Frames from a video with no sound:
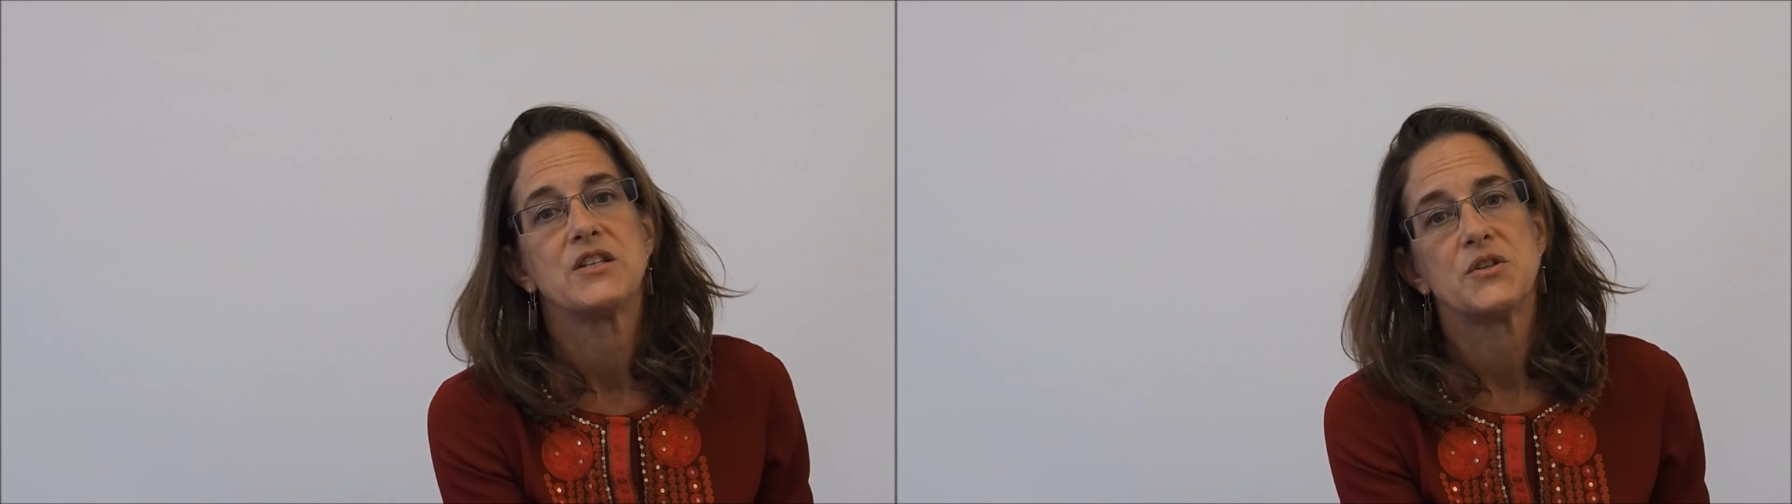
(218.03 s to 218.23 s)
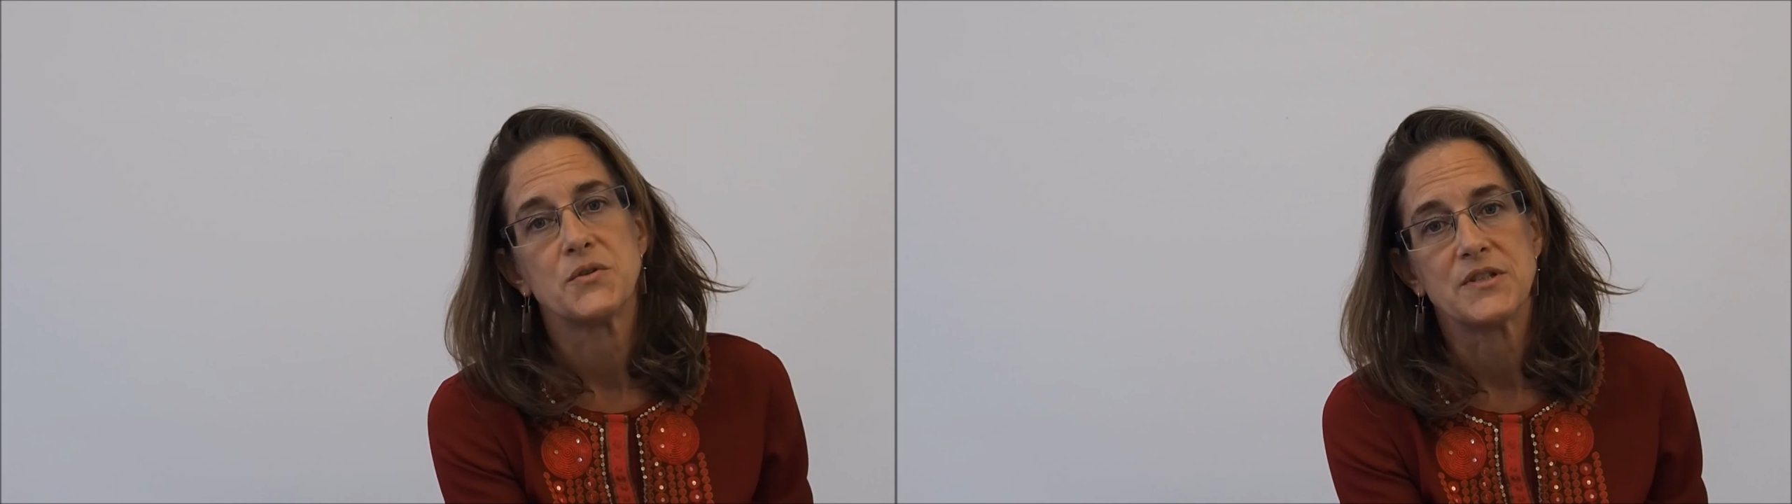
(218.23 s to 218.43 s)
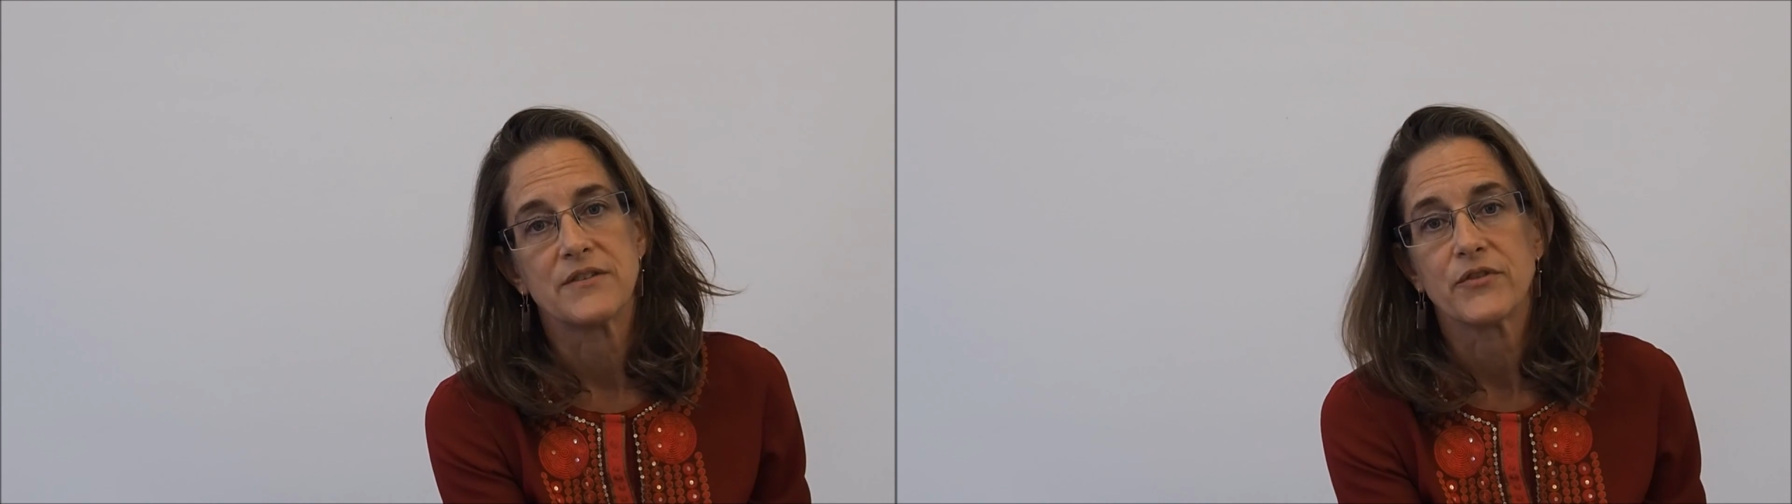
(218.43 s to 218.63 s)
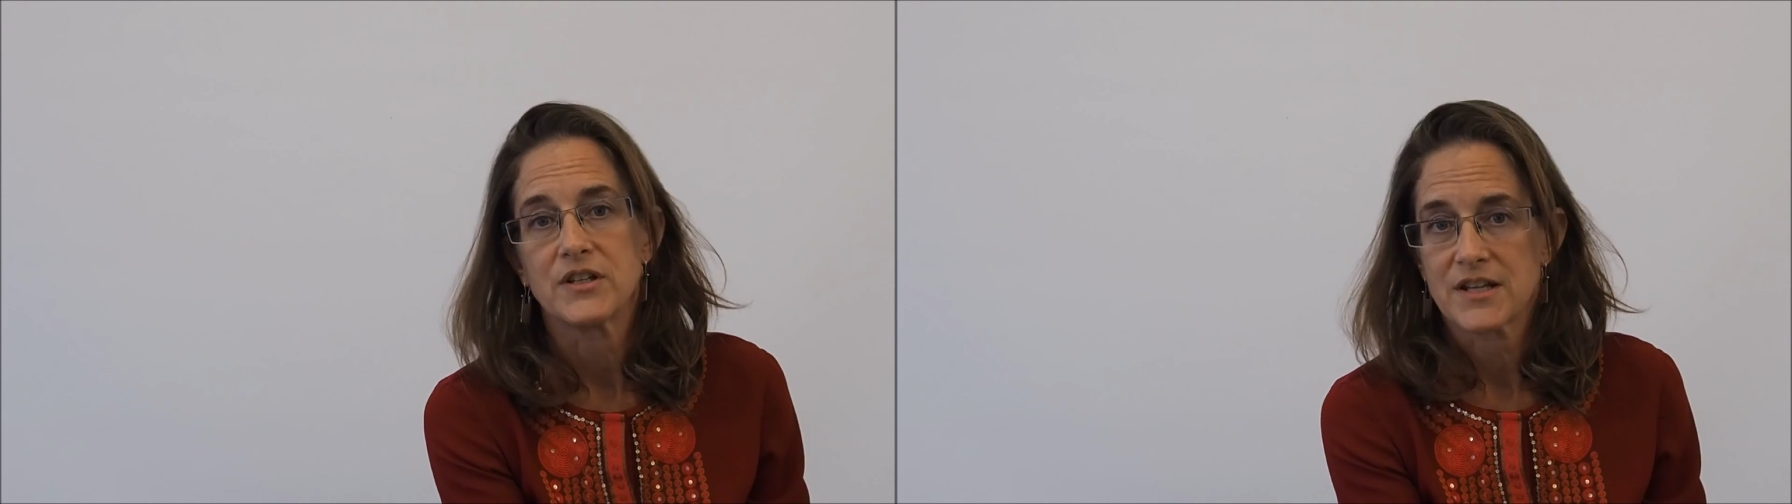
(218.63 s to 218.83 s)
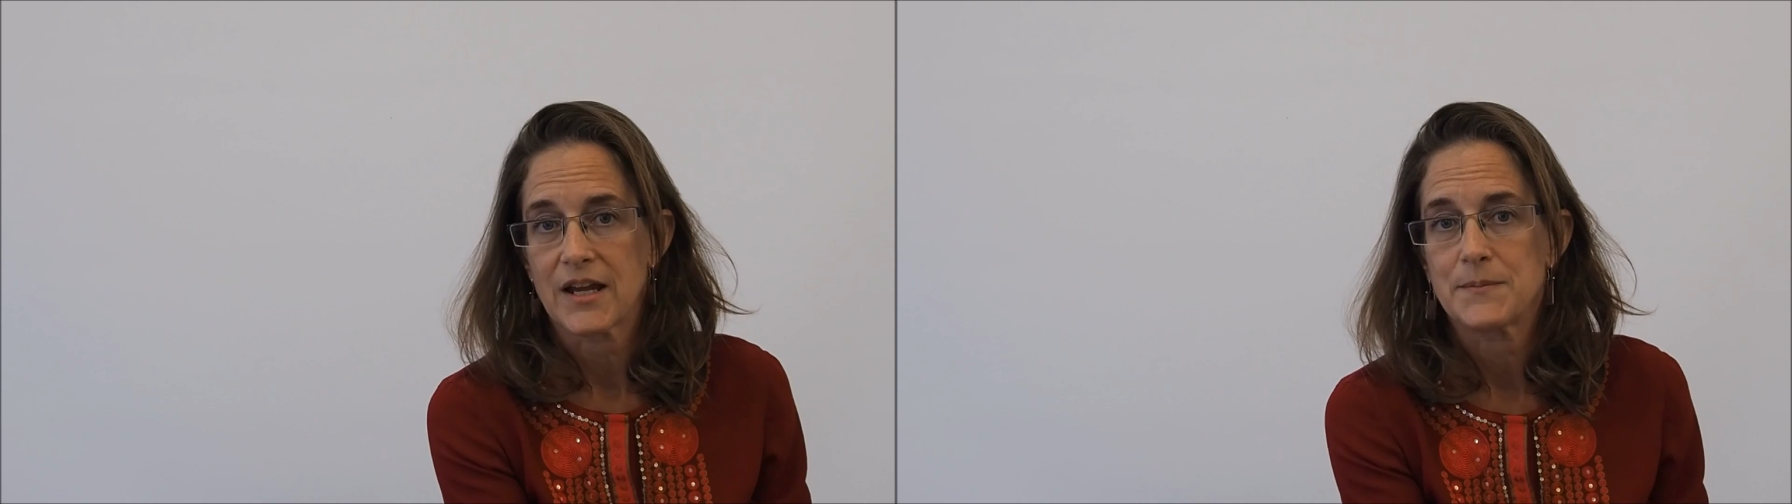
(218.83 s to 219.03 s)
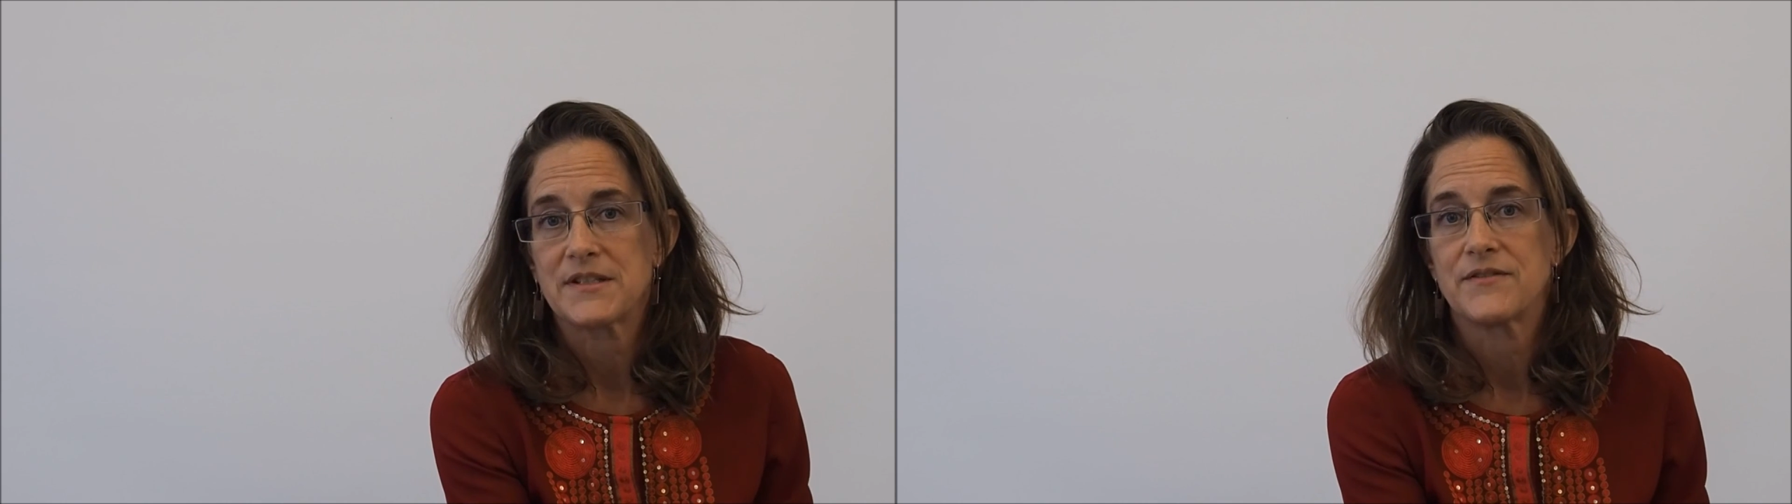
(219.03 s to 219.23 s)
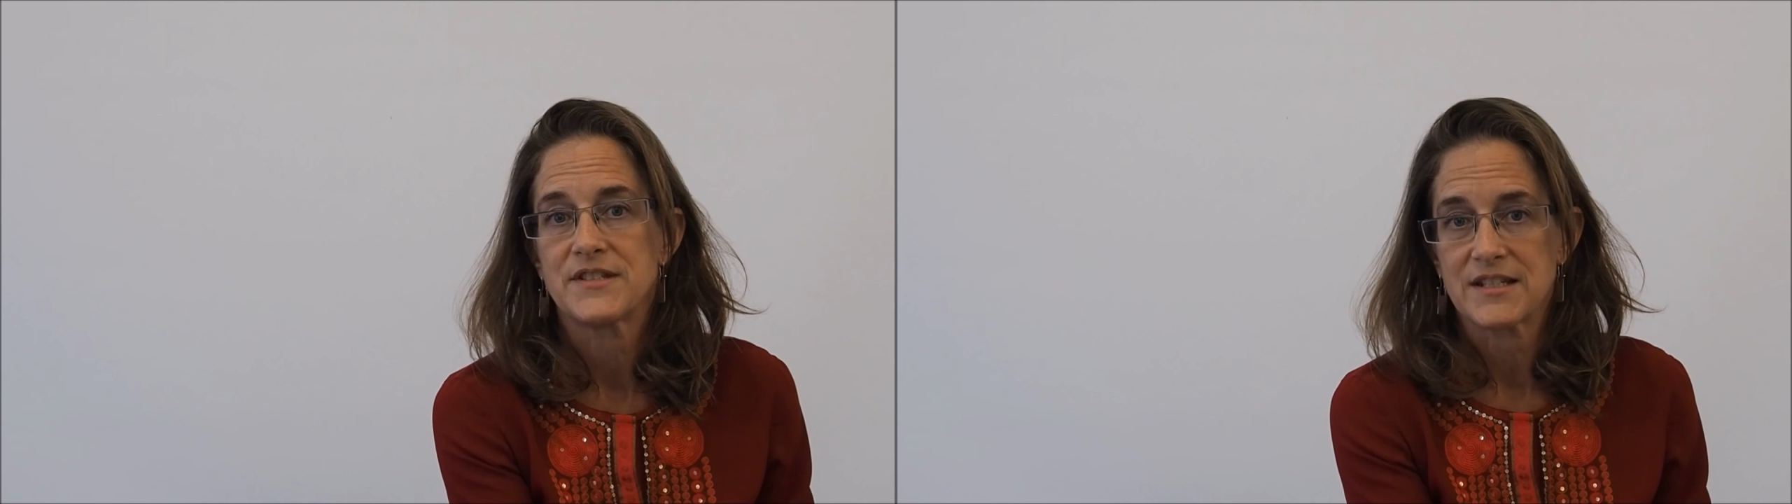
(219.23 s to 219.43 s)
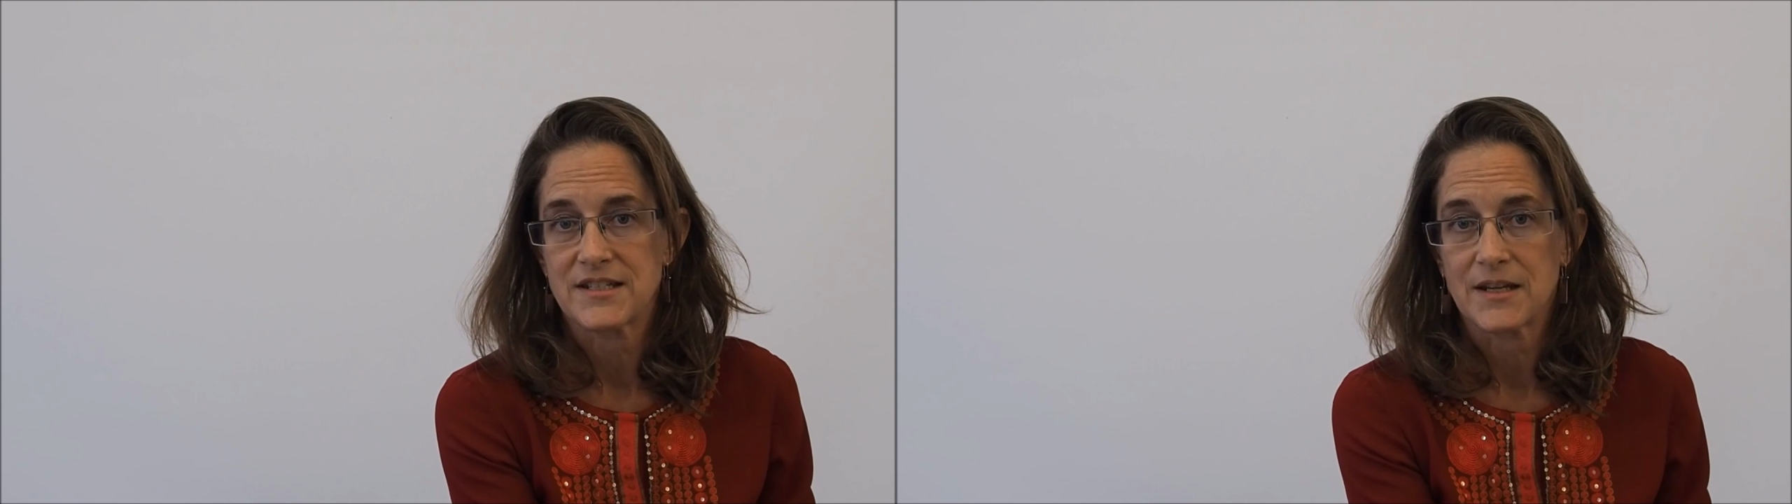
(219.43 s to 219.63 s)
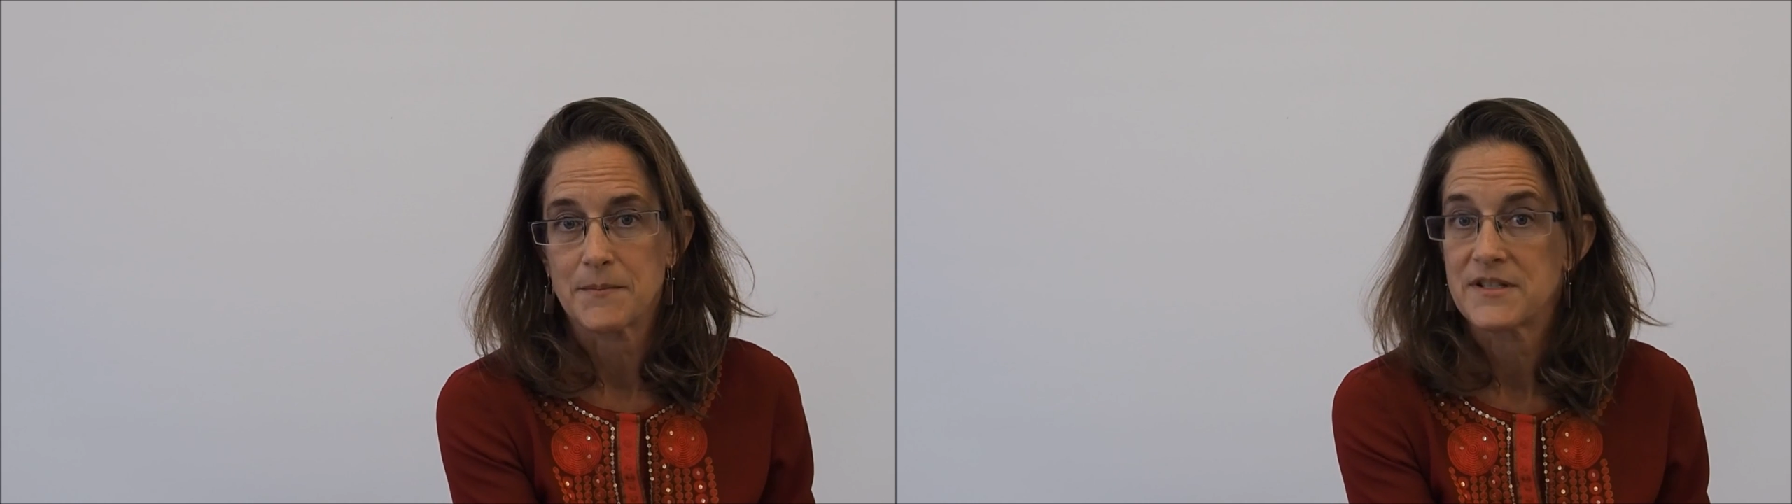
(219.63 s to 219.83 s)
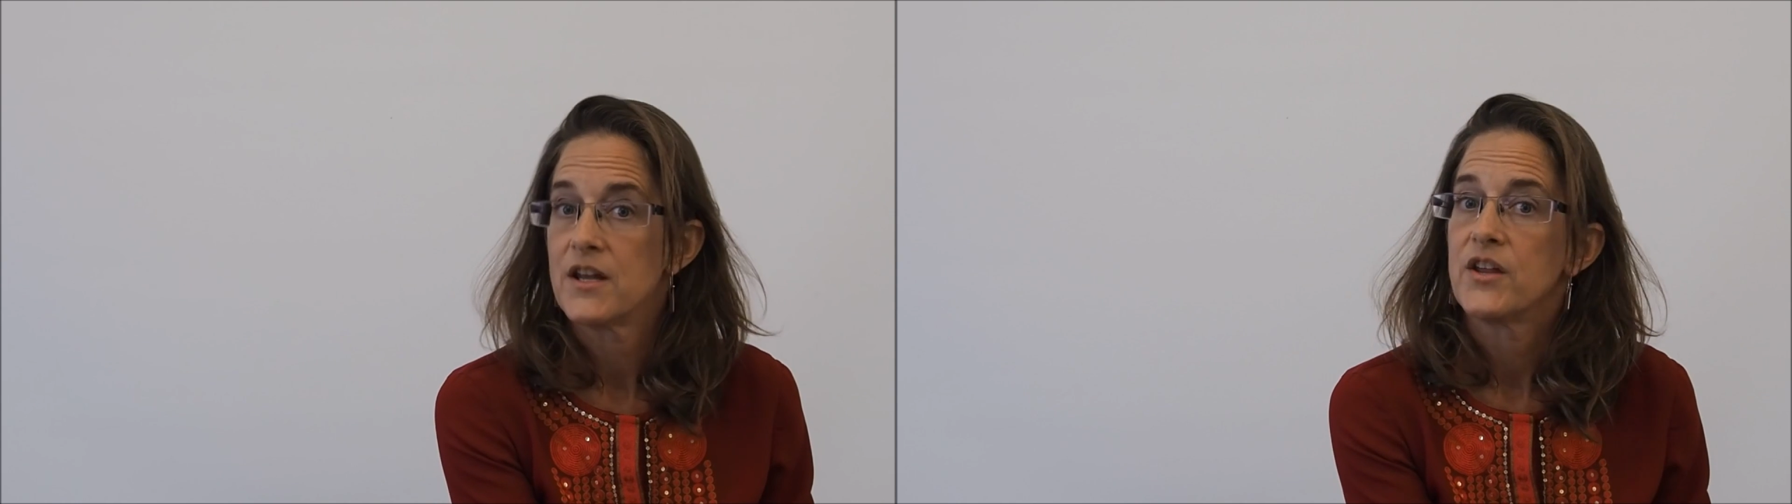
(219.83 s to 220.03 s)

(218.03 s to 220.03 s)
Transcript: two different types of systems,